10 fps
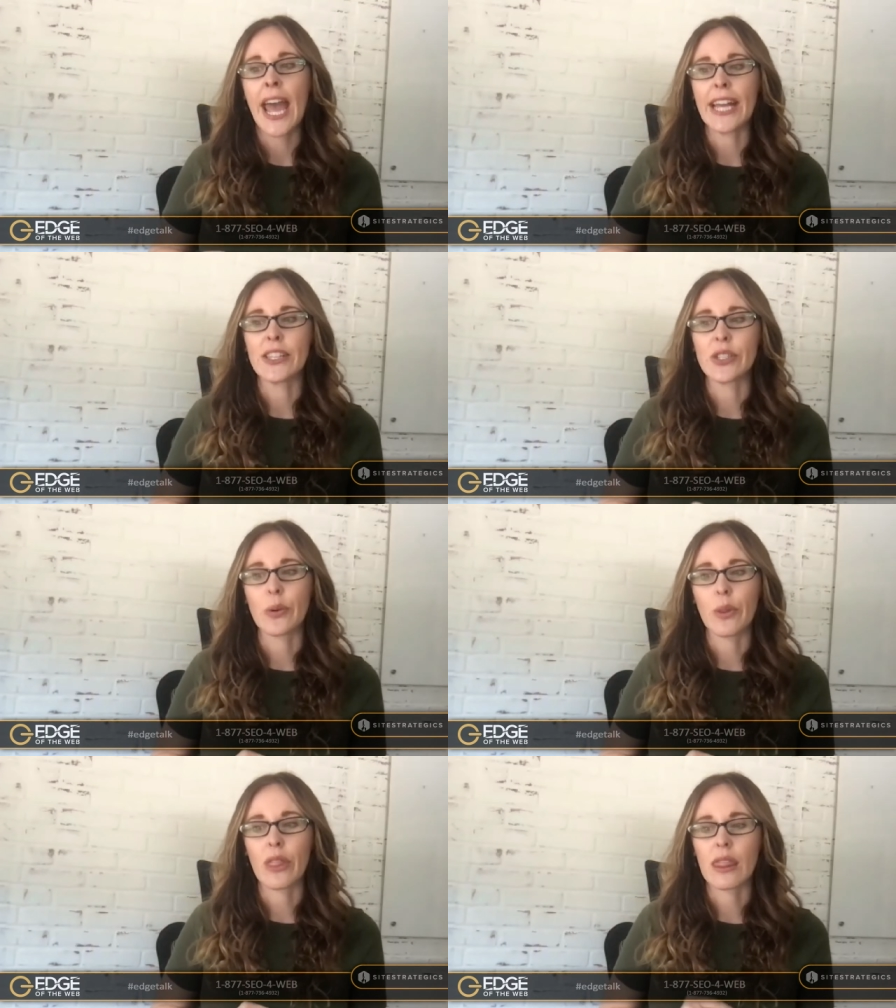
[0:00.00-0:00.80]
And
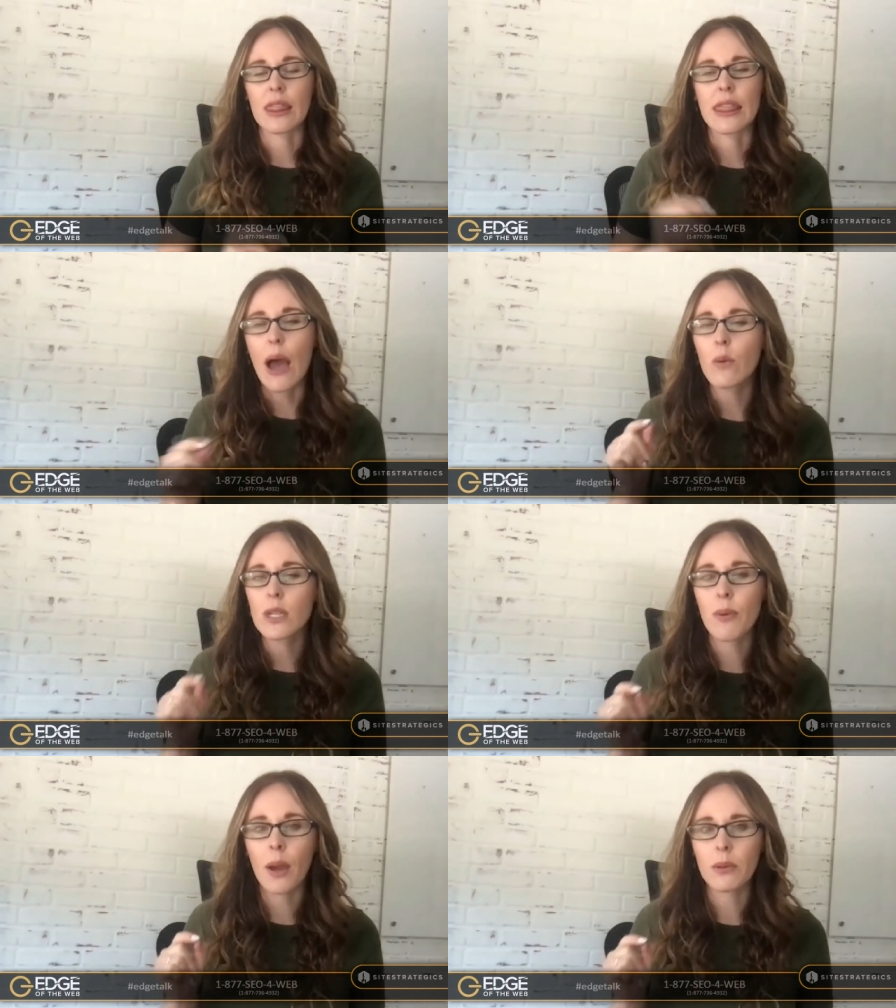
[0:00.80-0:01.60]
so that
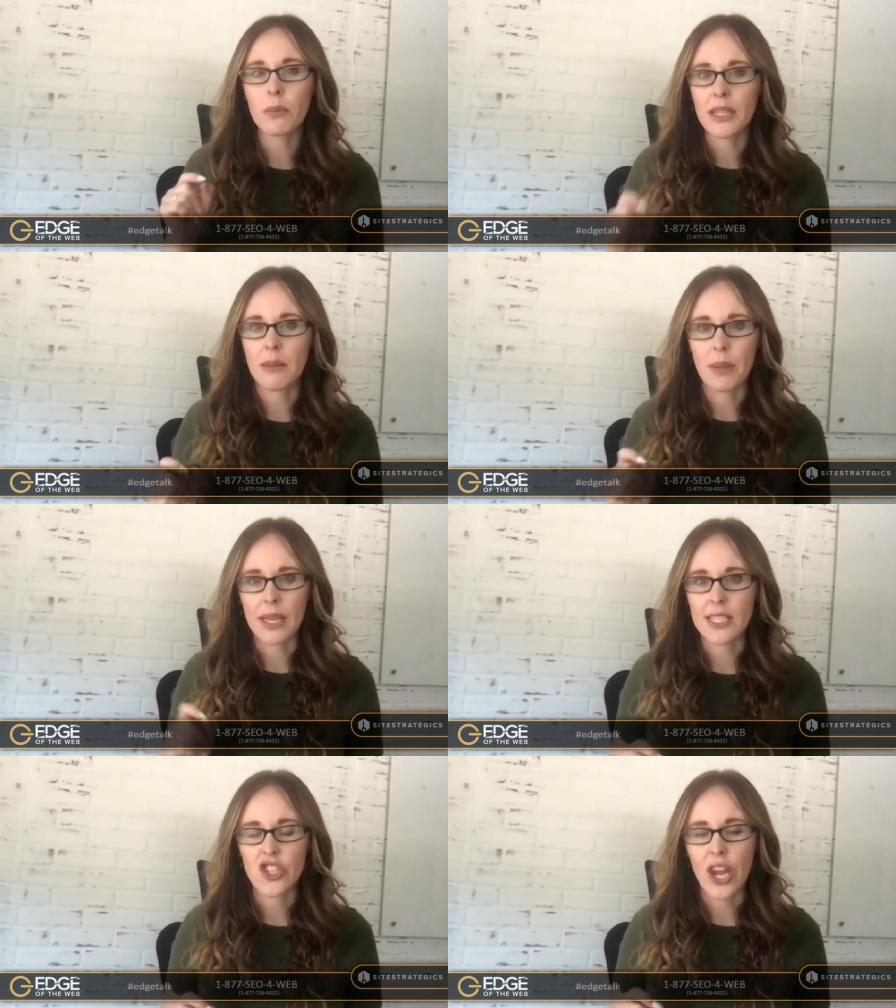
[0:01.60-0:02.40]
was probably the
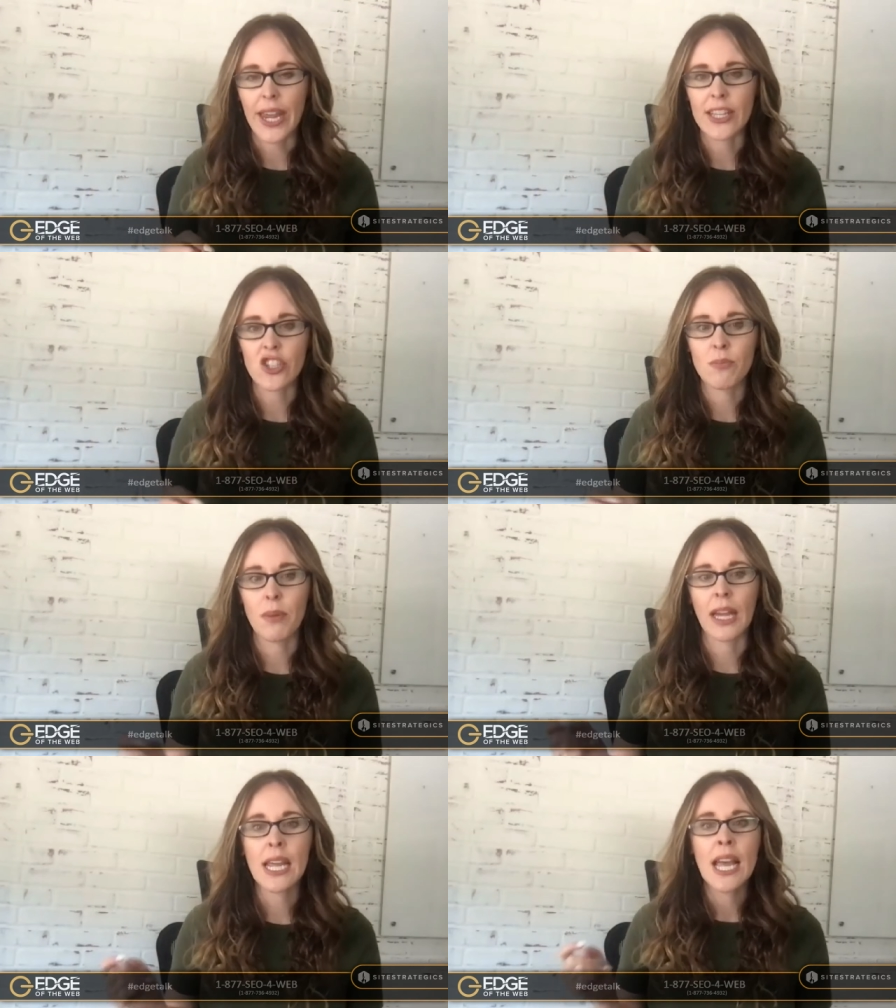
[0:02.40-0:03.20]
biggest change,
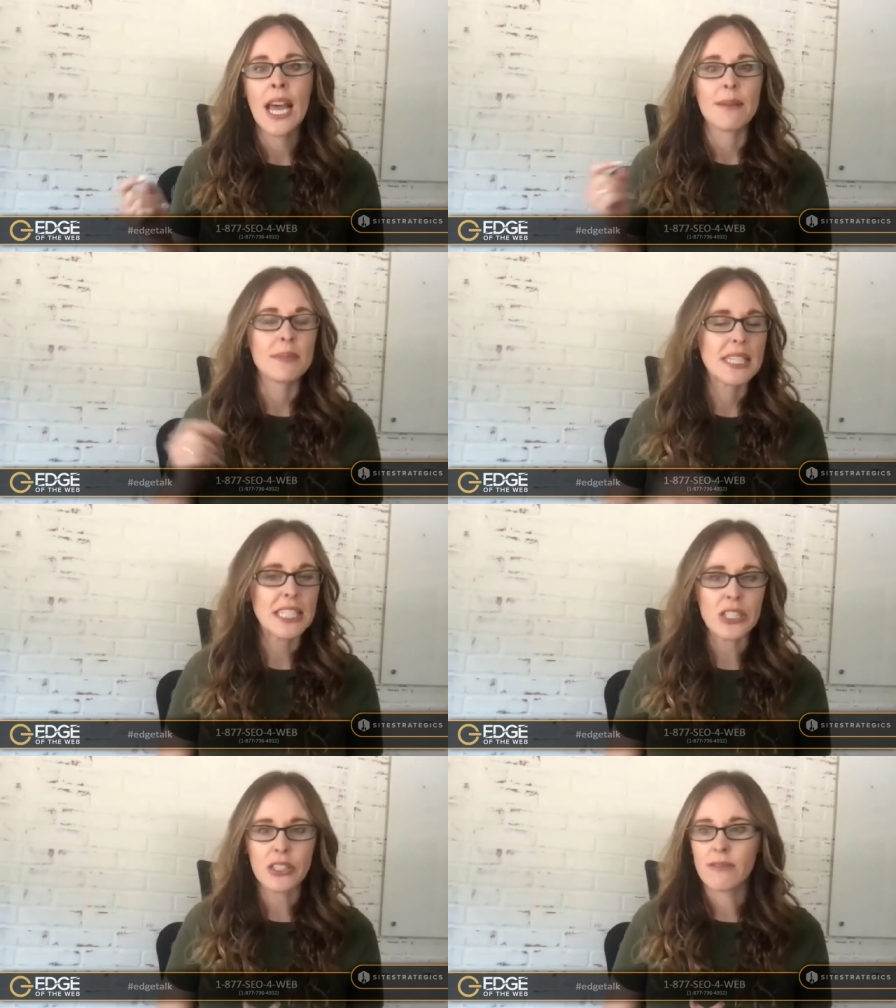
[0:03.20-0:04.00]
but
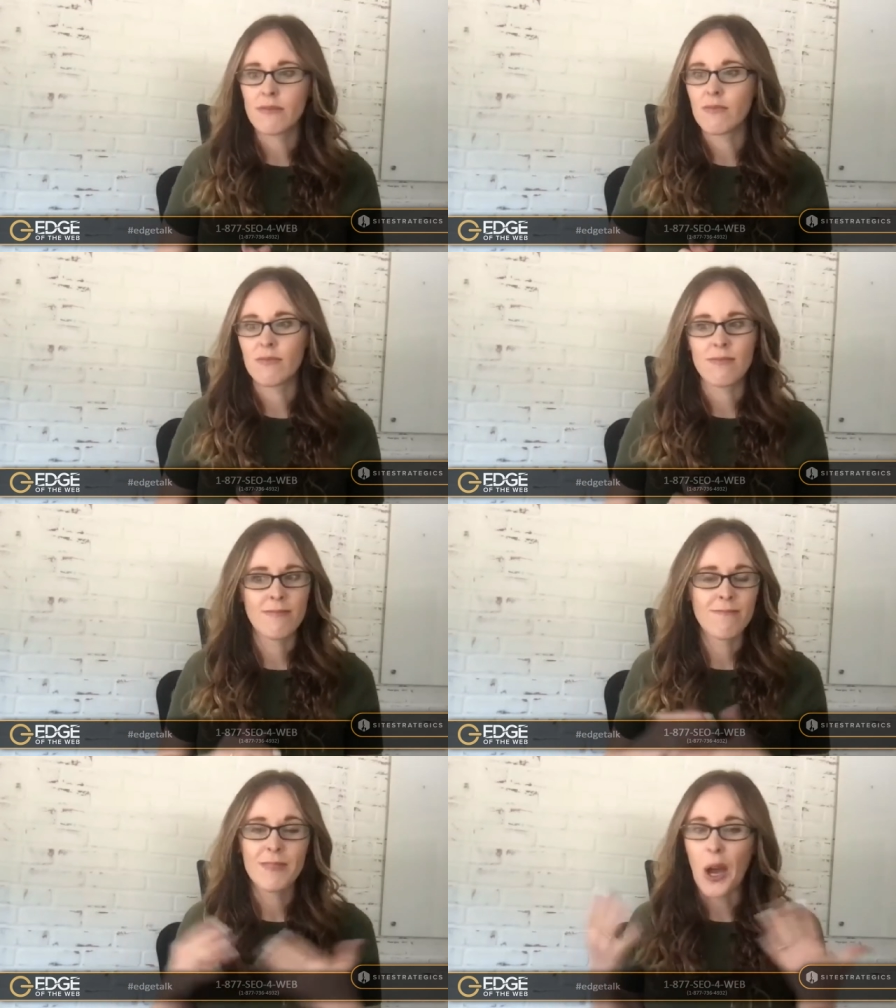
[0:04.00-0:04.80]
still
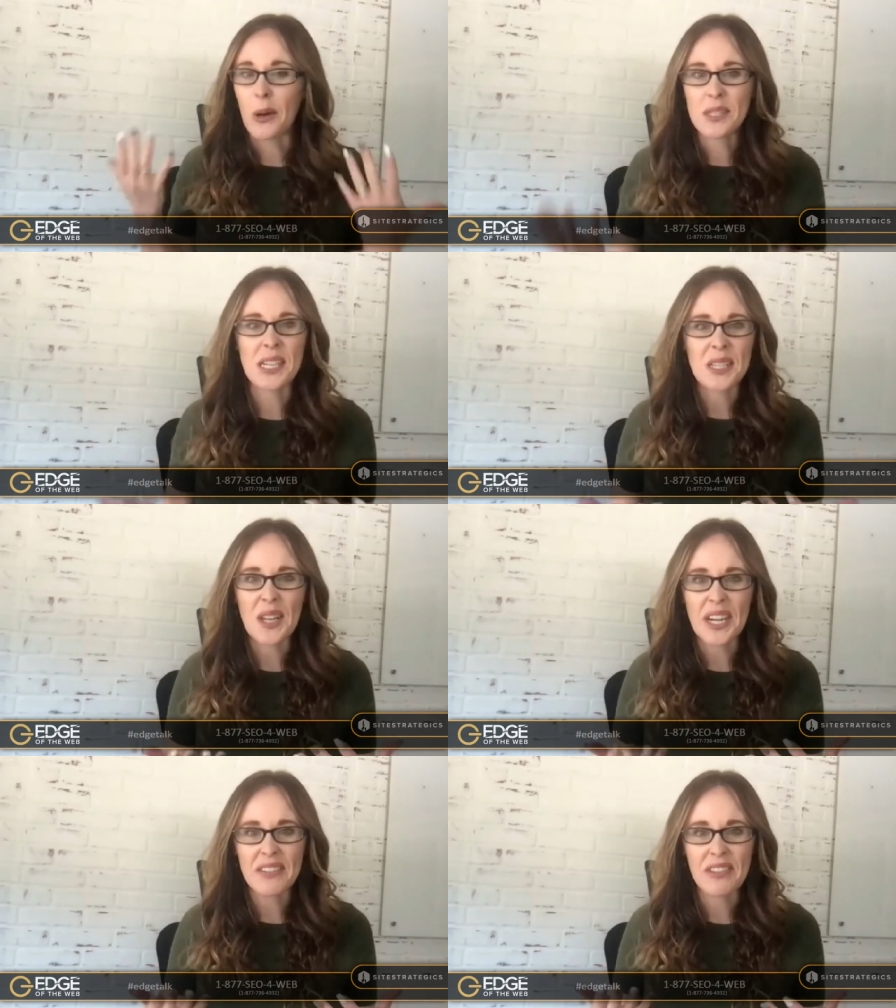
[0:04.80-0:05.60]
hosting a
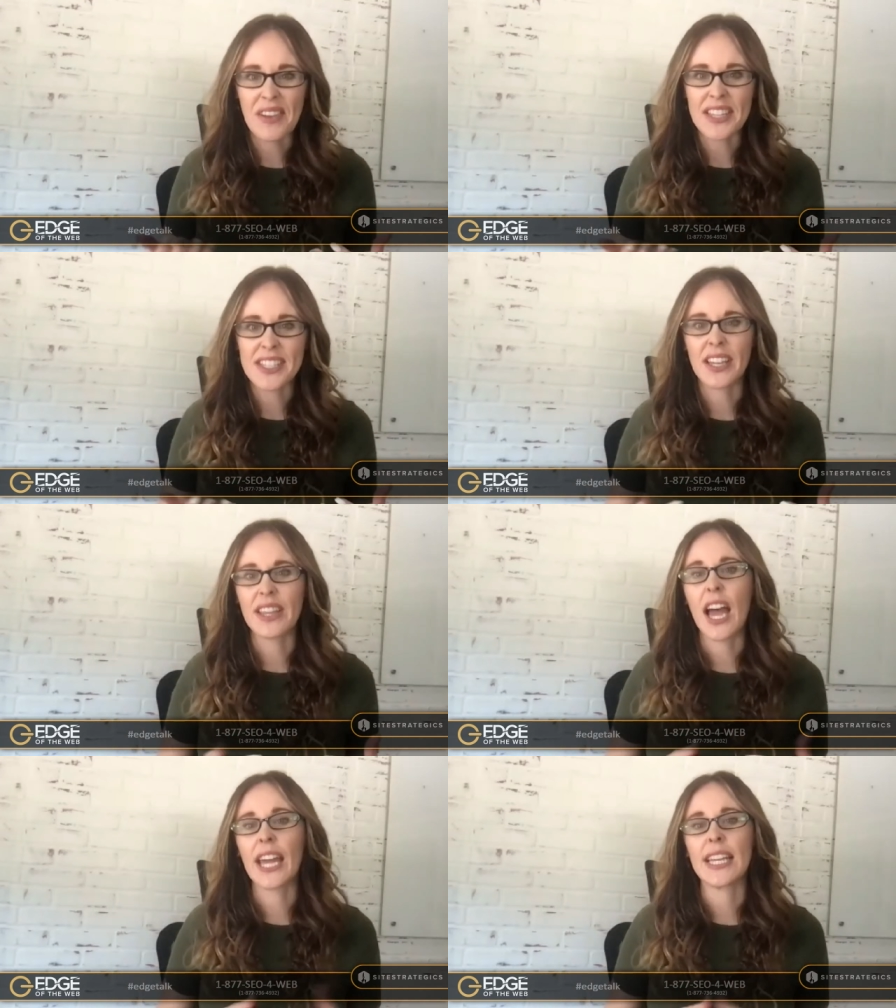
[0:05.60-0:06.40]
lot of events
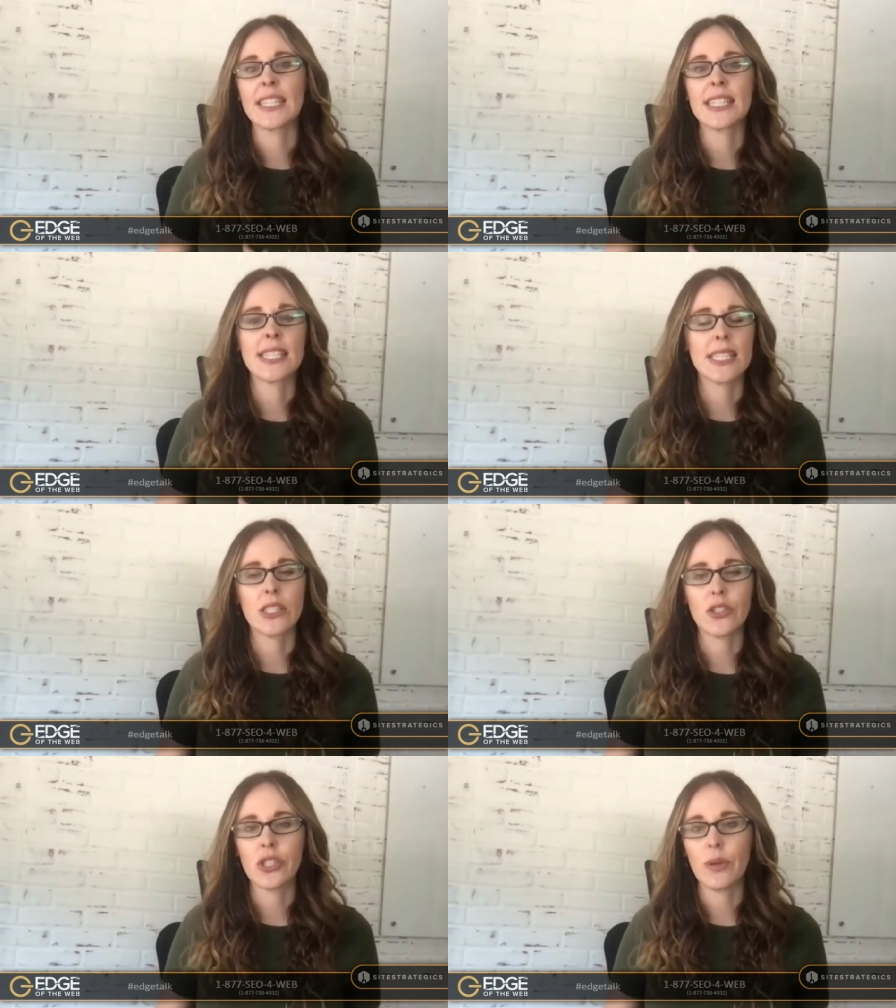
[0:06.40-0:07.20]
online,
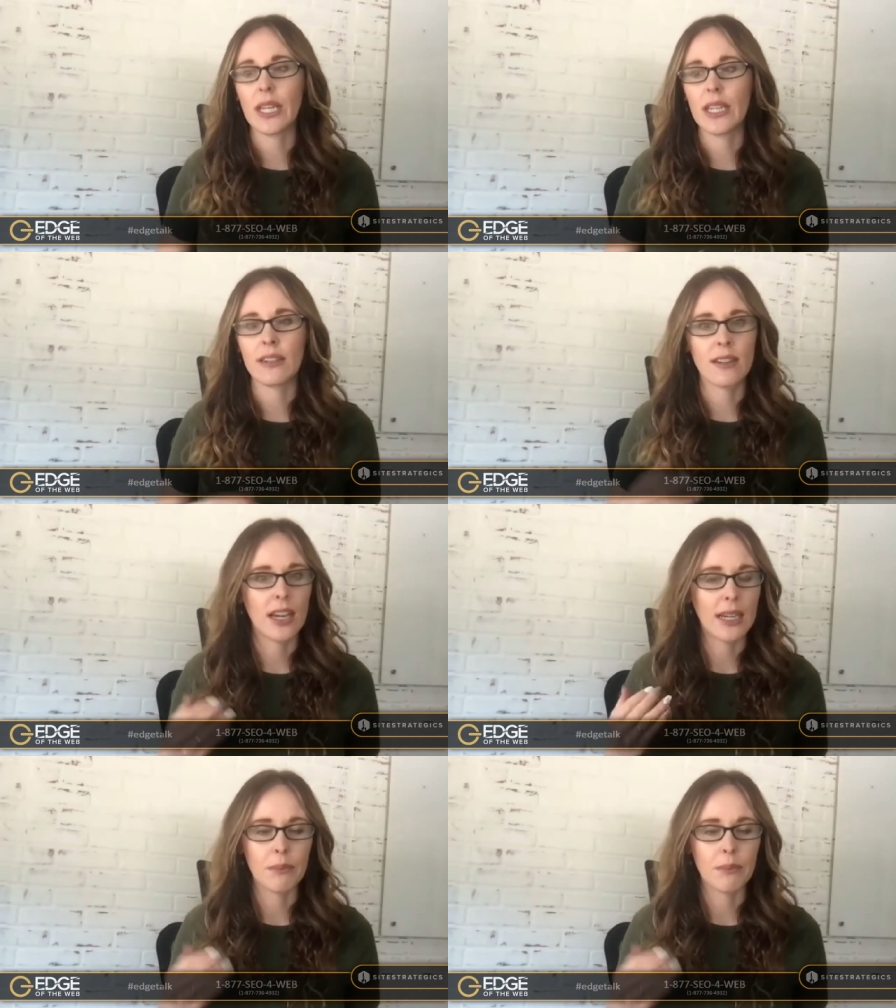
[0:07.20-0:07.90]
still doing